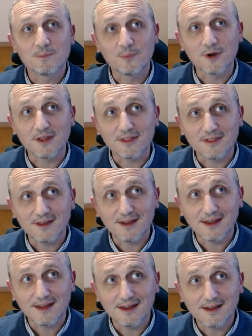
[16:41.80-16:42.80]
But
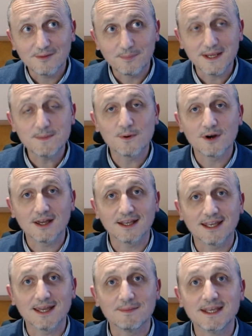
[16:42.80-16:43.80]
people like
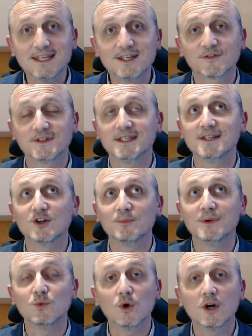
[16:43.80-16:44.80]
him, he's obviously not
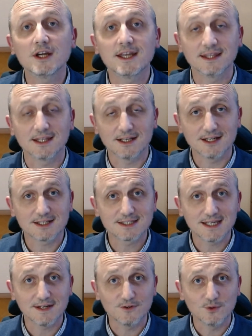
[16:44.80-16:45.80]
been working the last
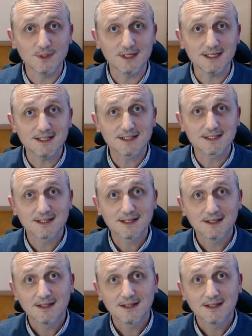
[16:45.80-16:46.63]
several weeks,